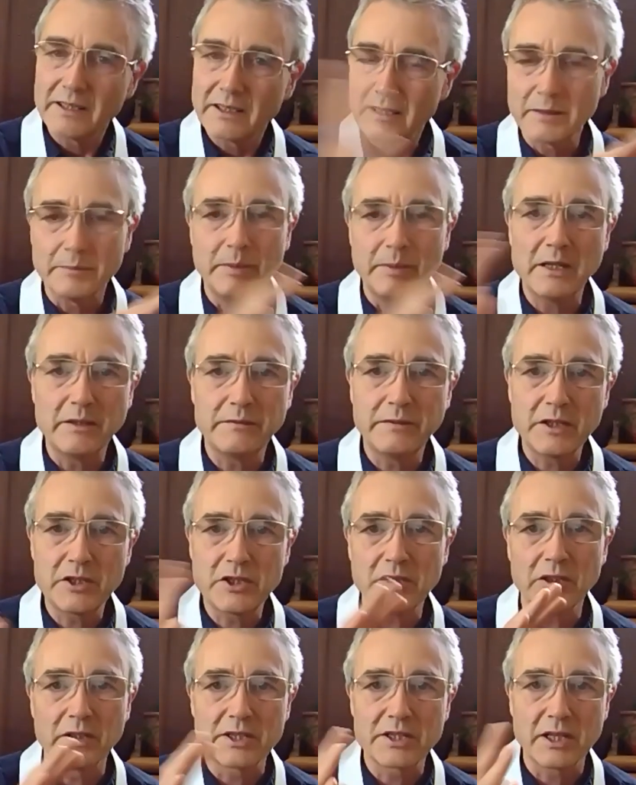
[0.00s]
the
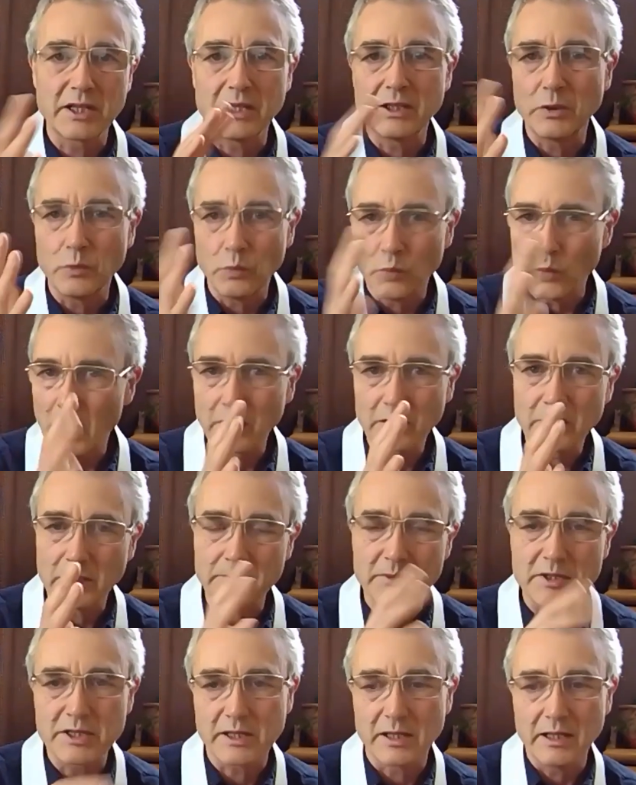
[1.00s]
beneficial side, the
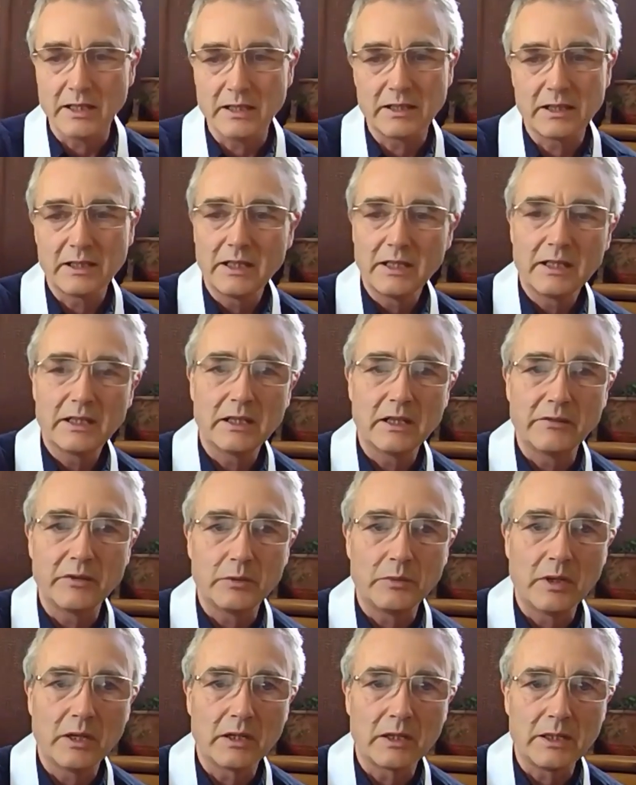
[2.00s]
welcome side of the
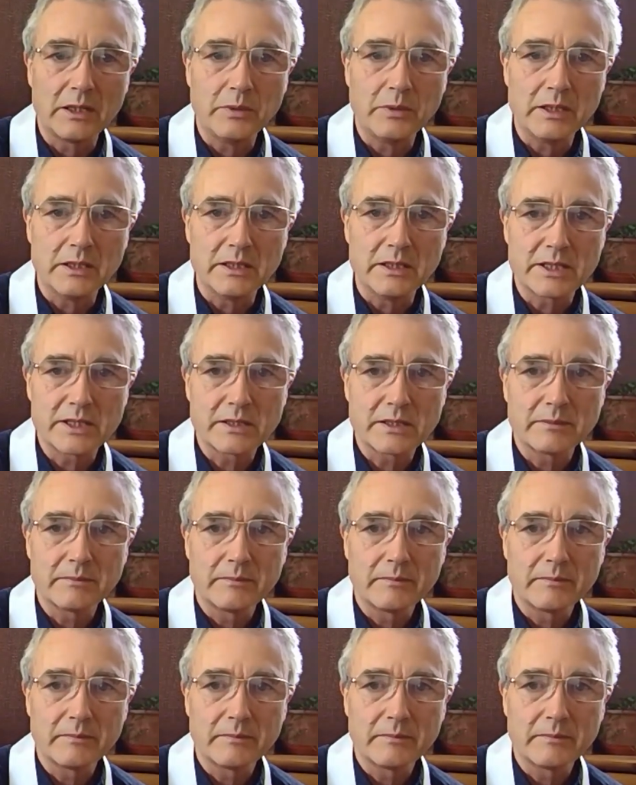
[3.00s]
worldly winds.